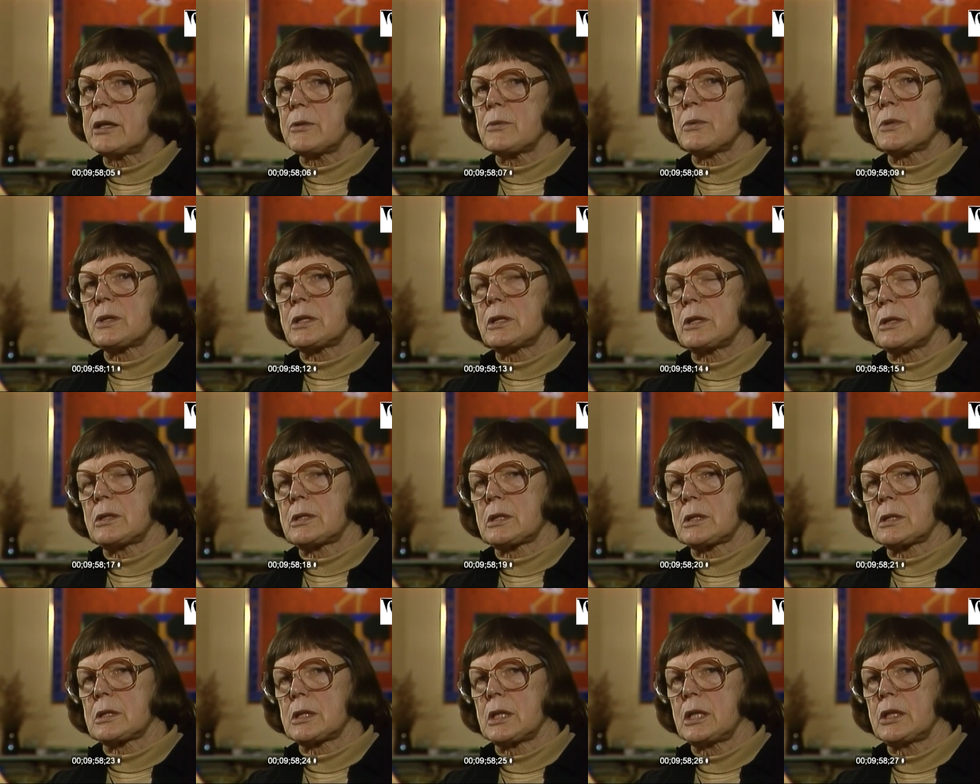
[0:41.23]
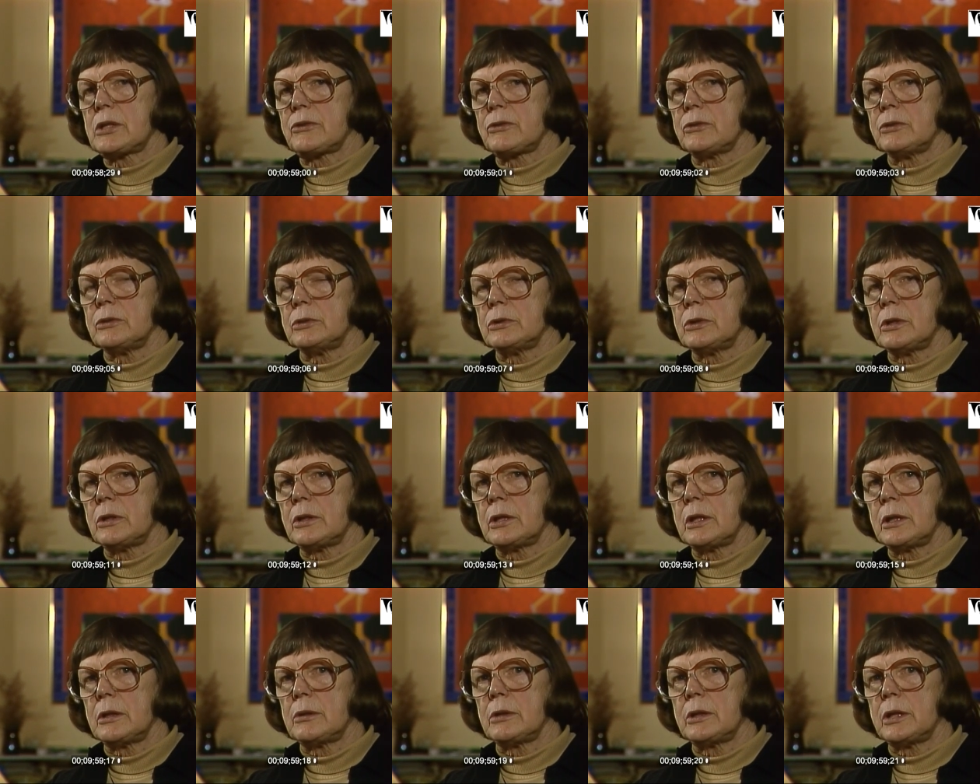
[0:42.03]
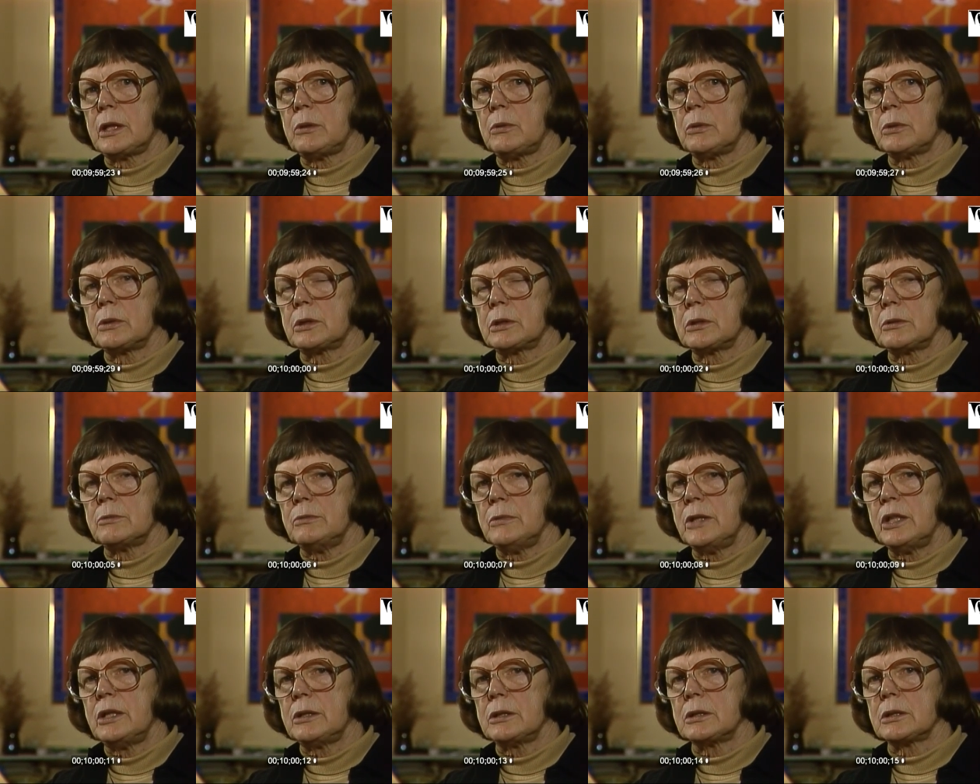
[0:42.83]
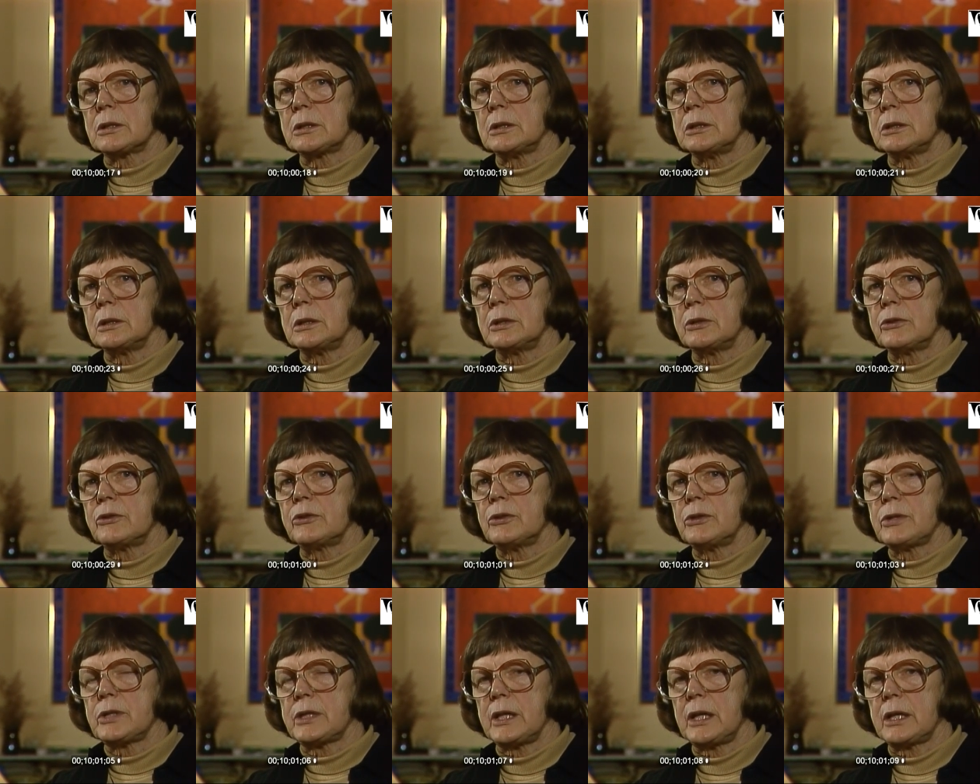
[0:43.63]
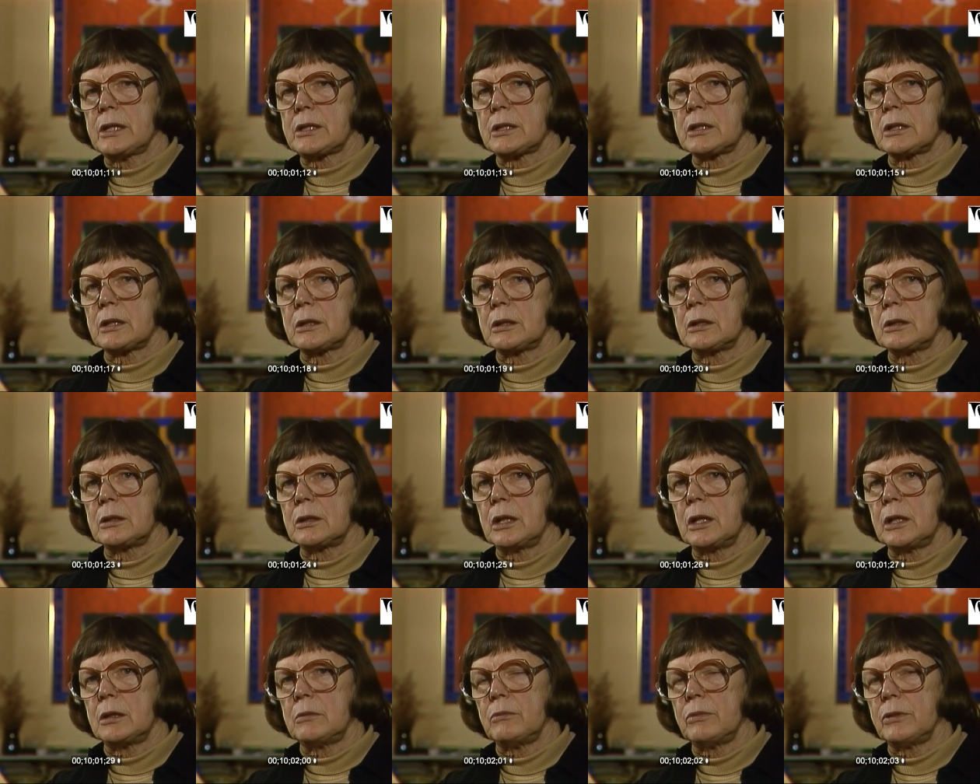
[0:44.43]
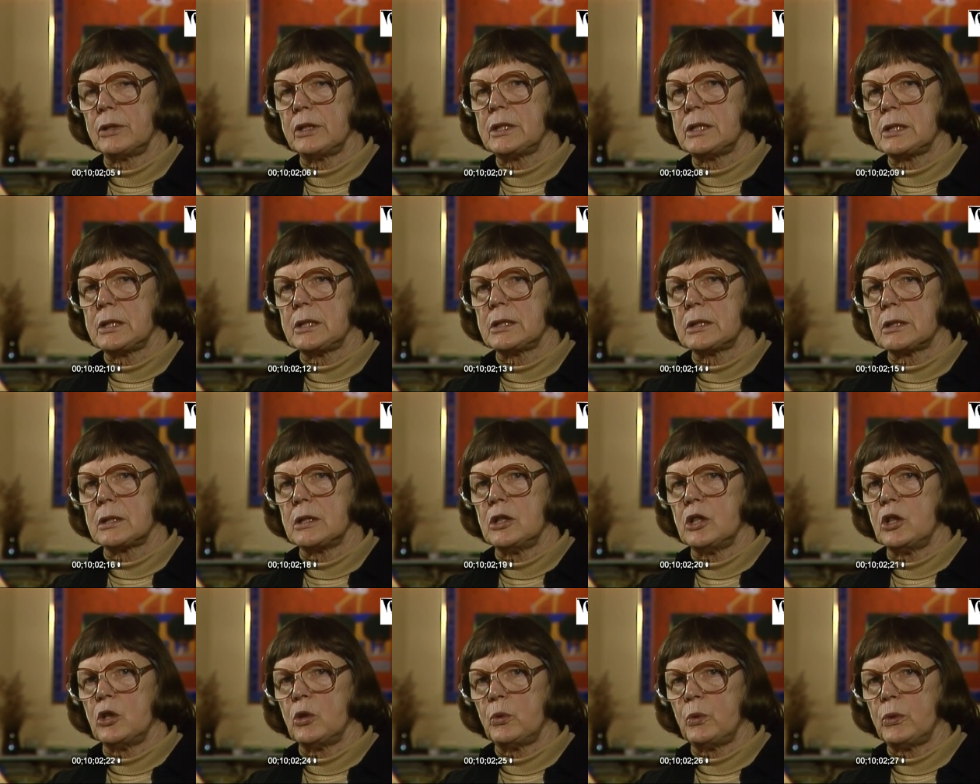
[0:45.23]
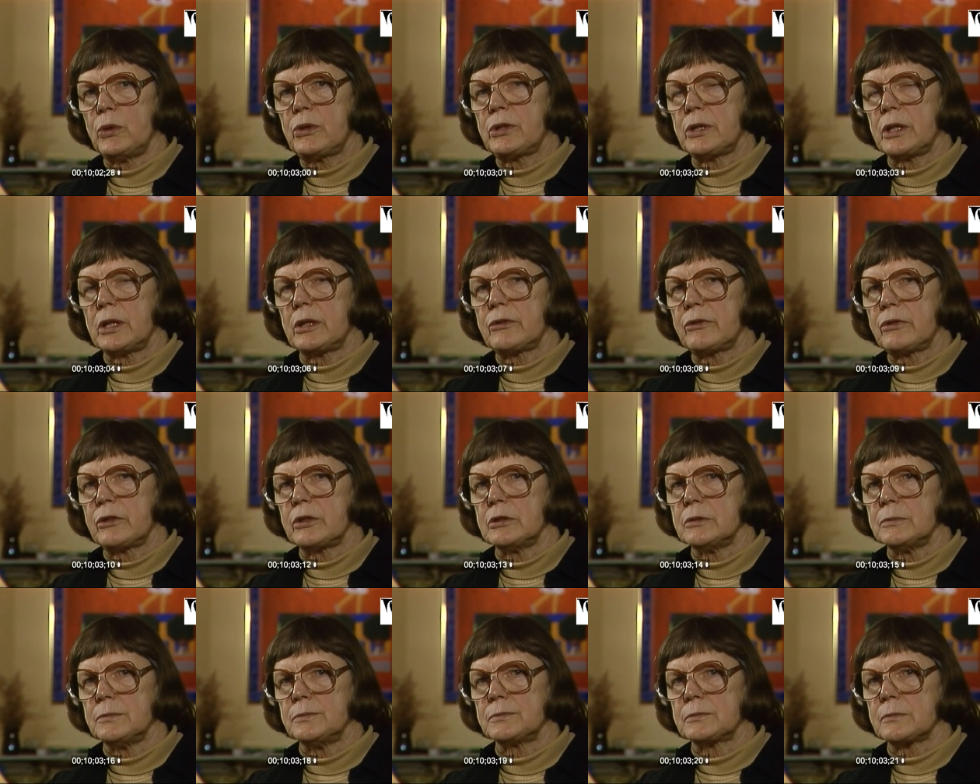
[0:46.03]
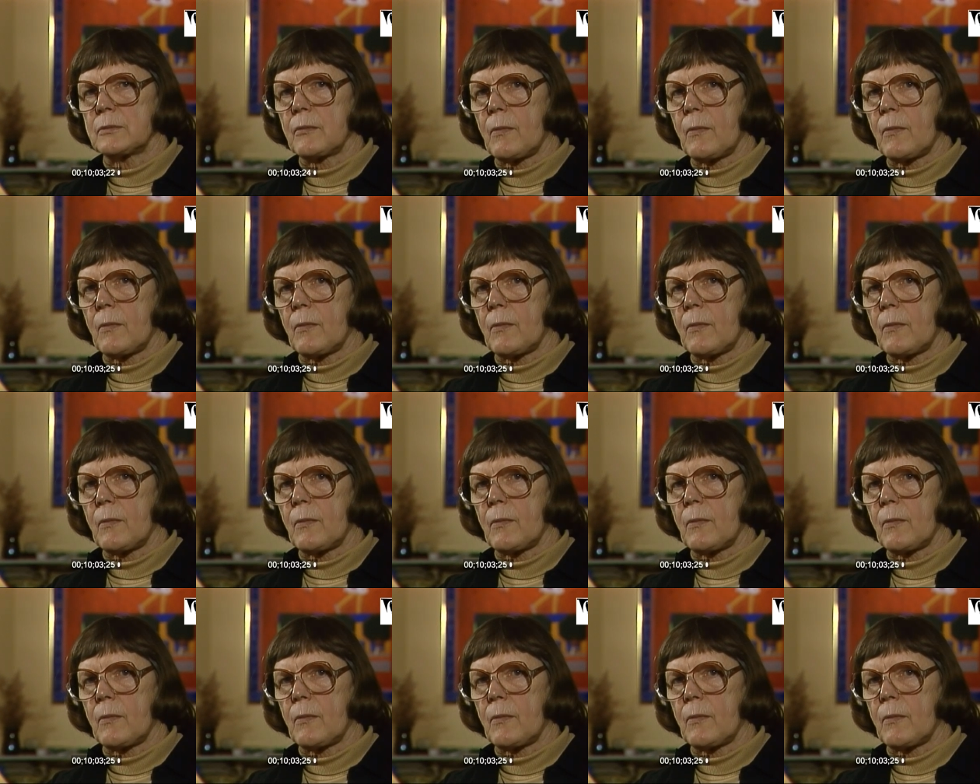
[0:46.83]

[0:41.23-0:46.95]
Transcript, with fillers: It was so successful that they, they were tremendously enthusiastic and, and pleased with that film.